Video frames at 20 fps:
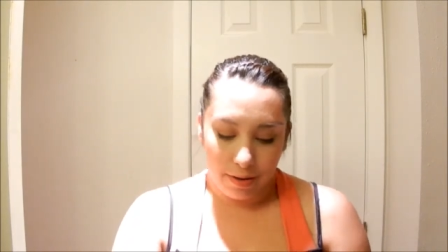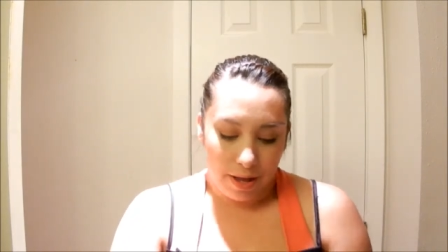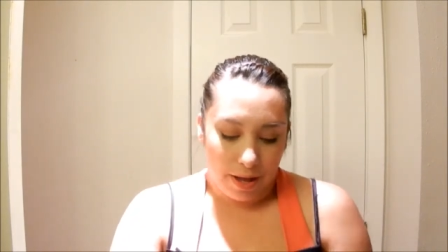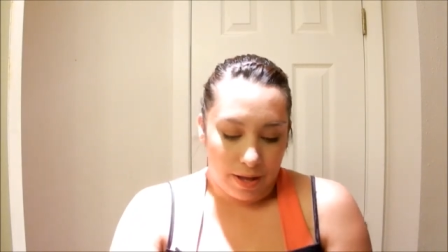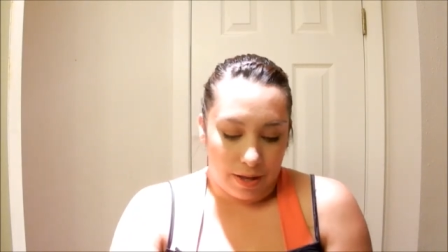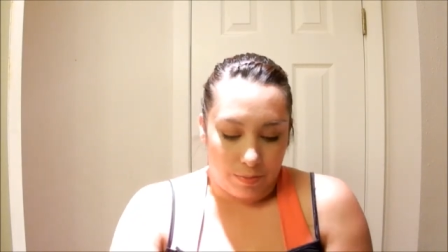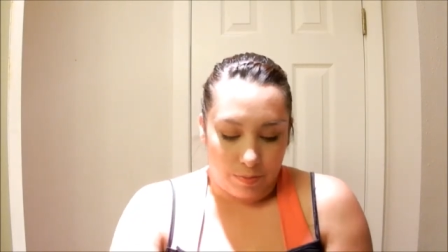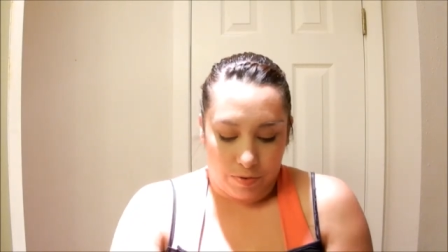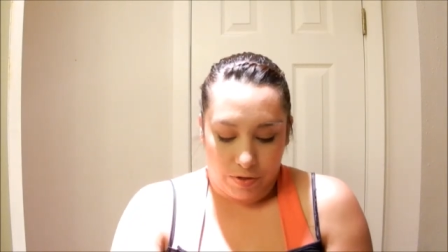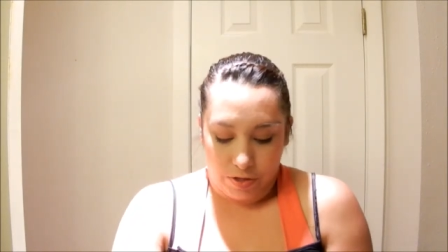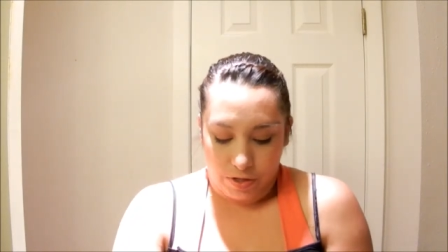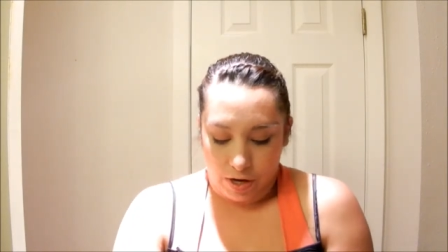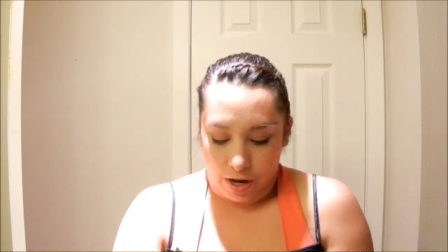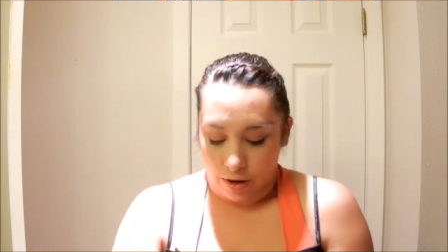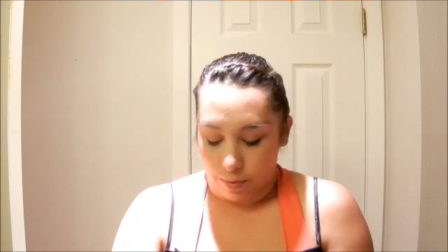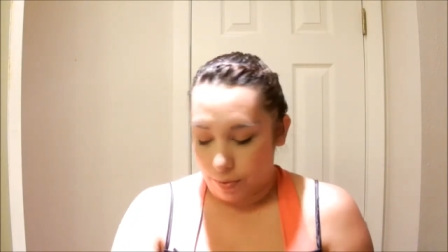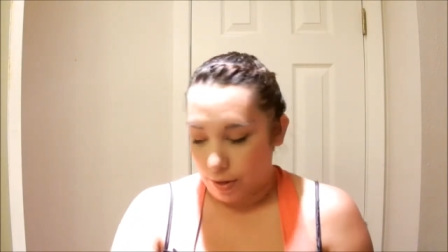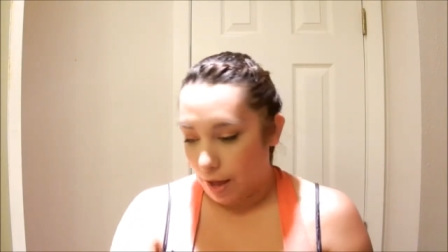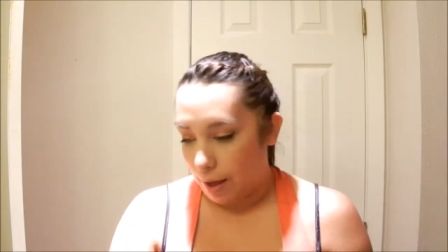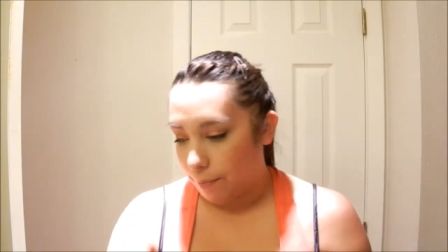that
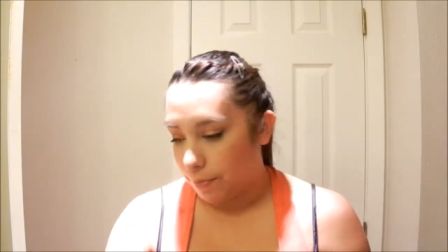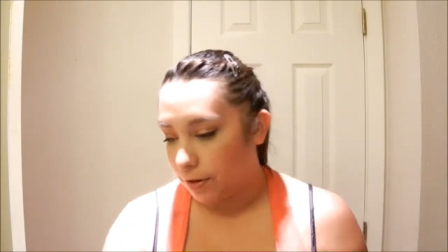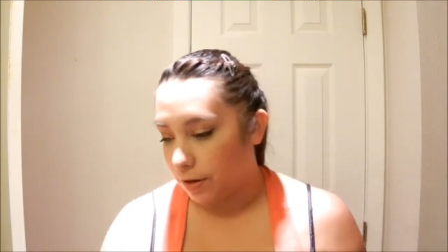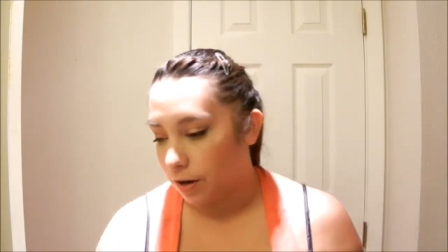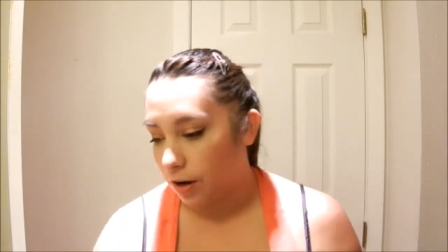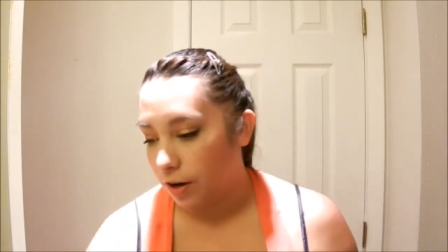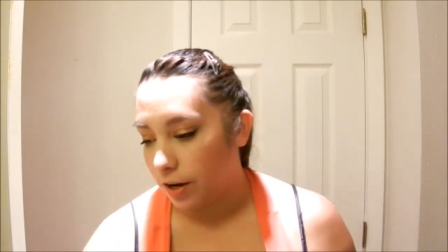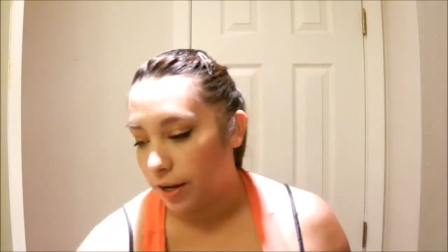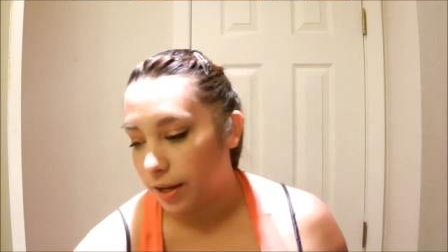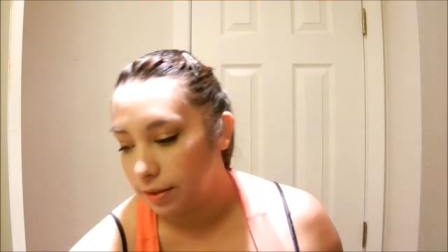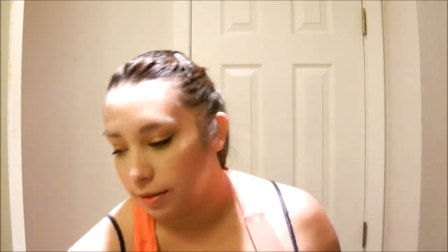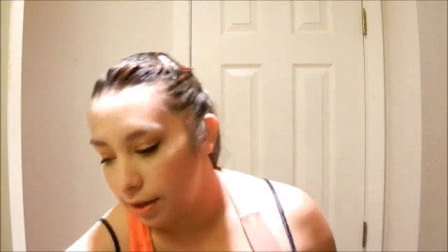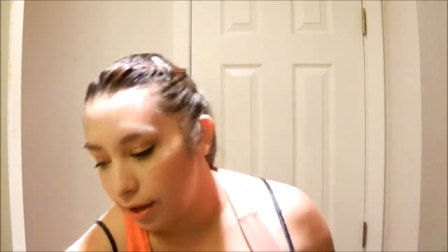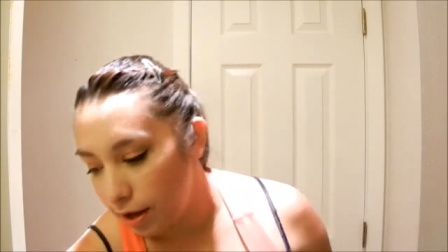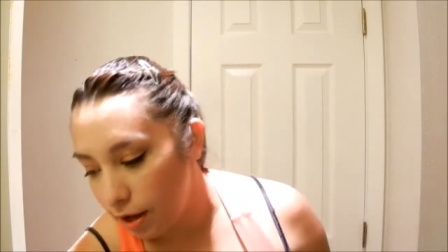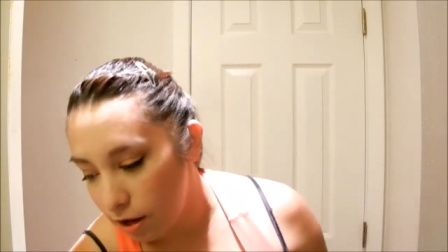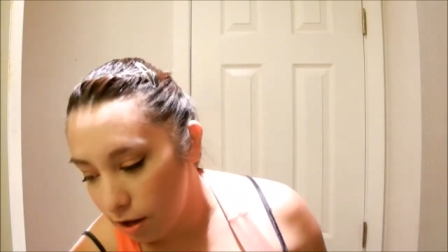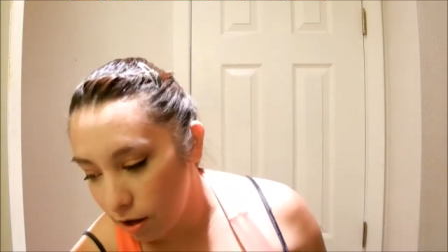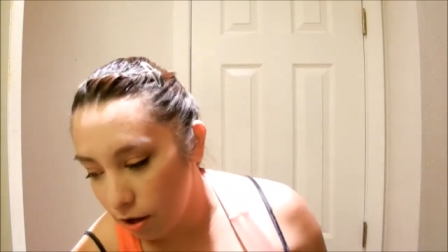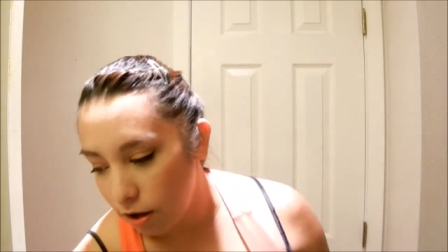I'd be a happy girl to get
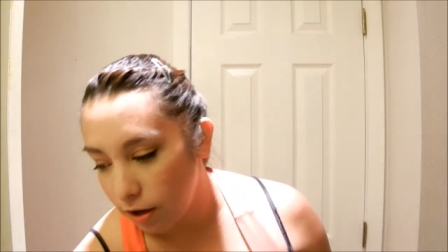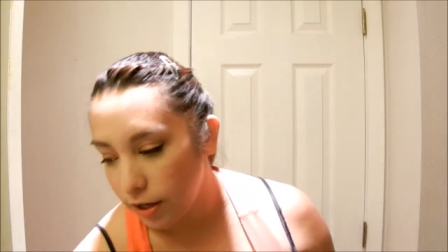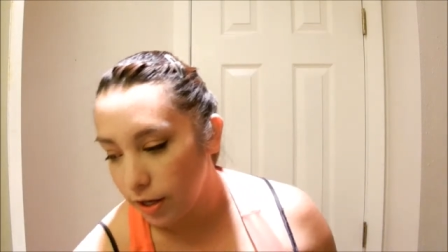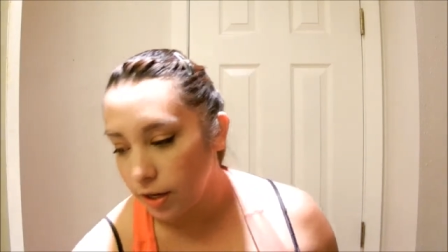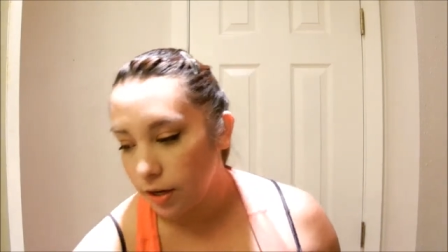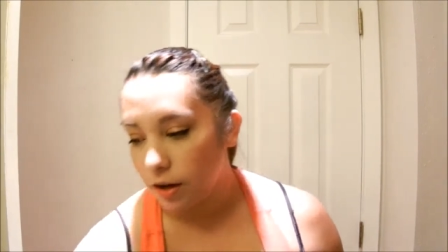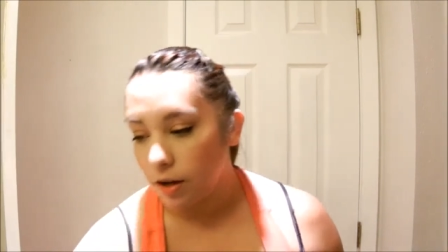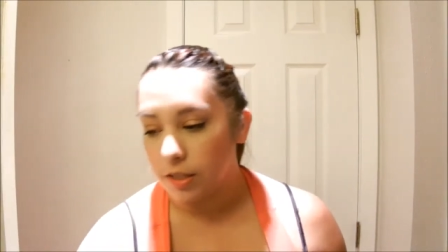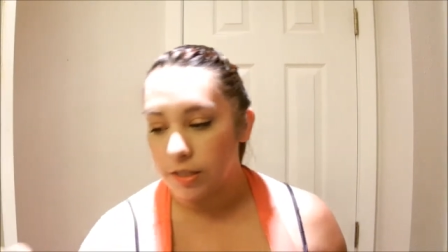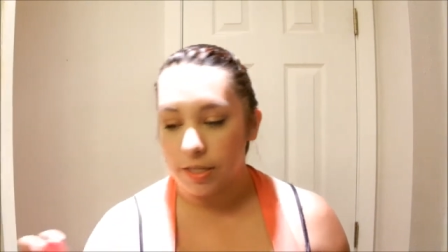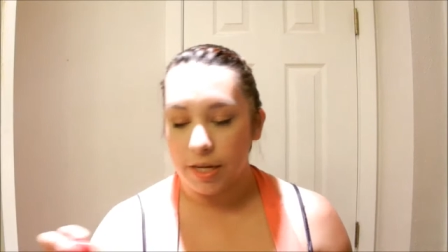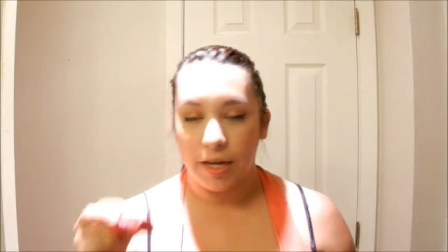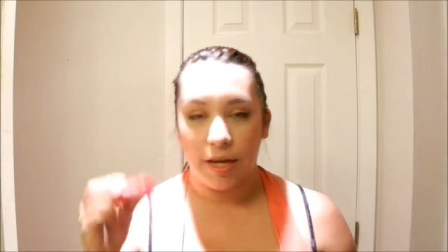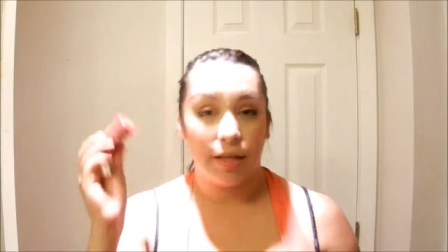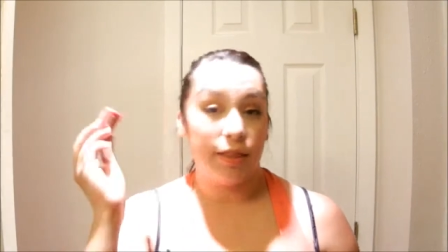that all, all day.